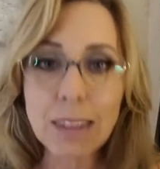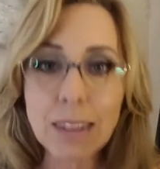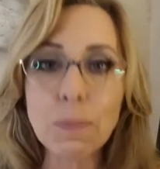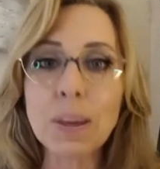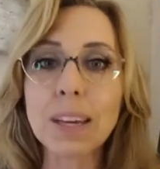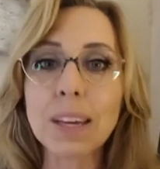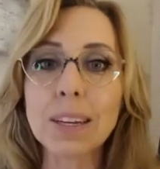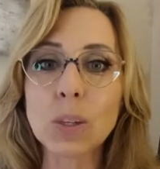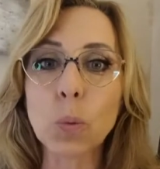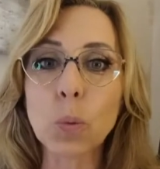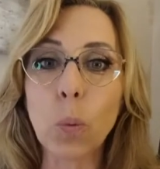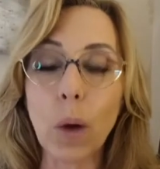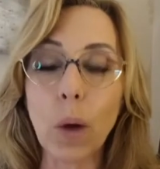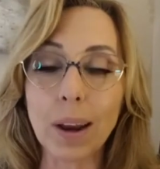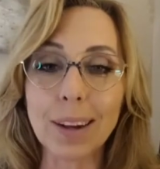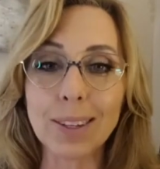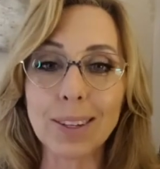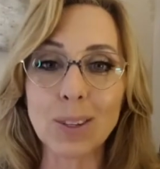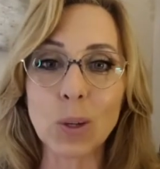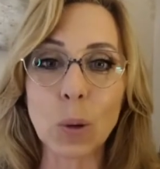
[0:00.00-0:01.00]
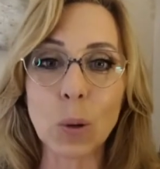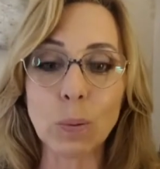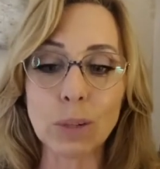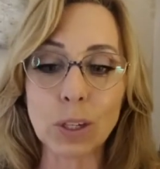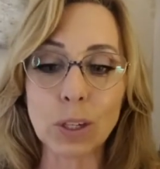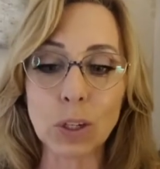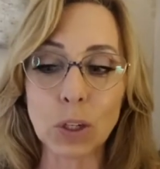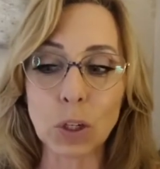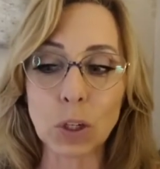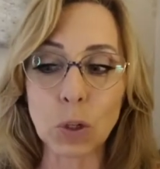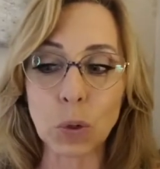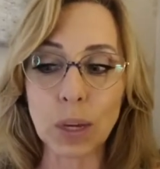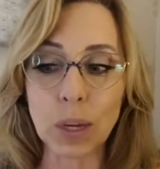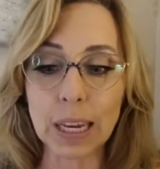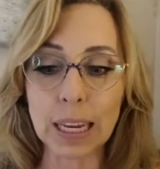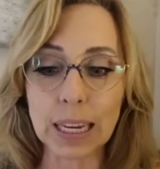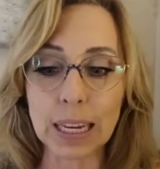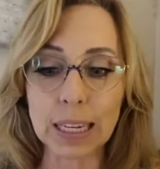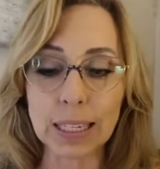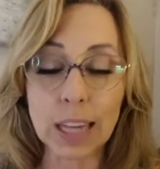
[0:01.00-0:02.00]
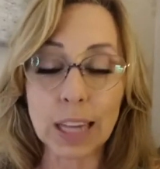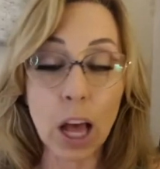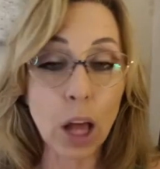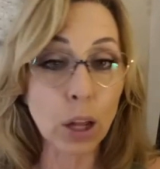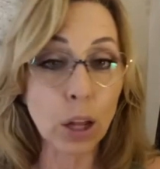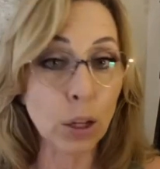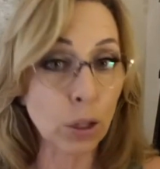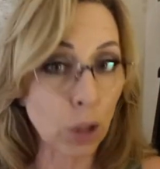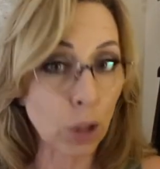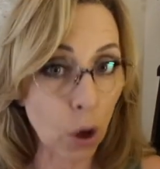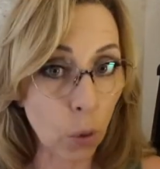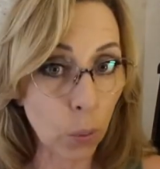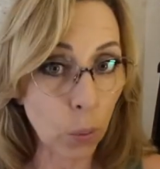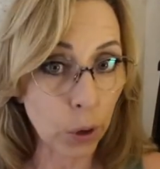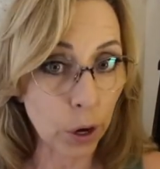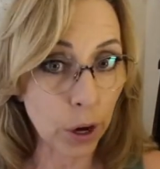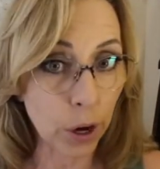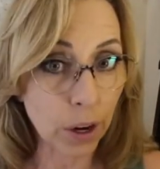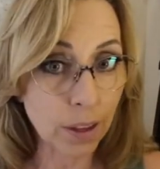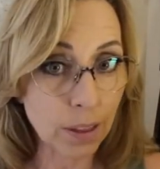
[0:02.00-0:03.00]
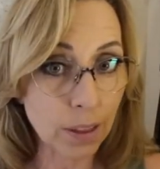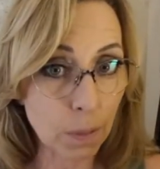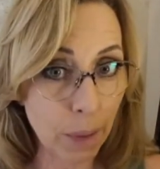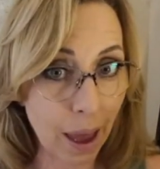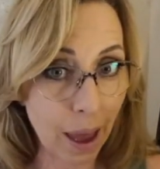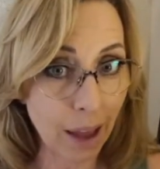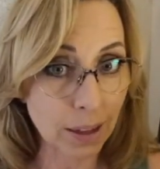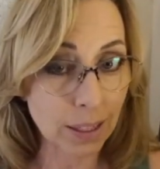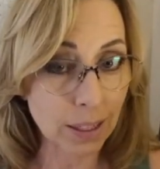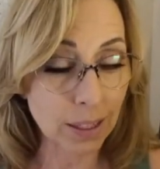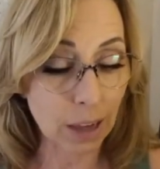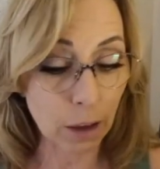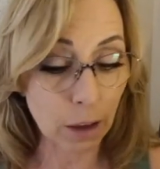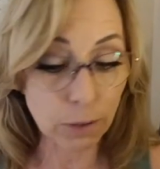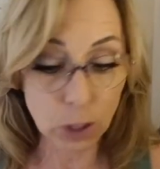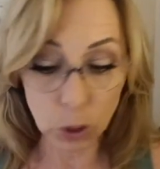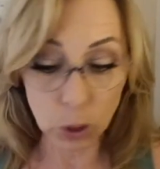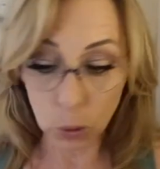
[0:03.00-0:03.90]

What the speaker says: because what it's known to do is lower the bad stuff.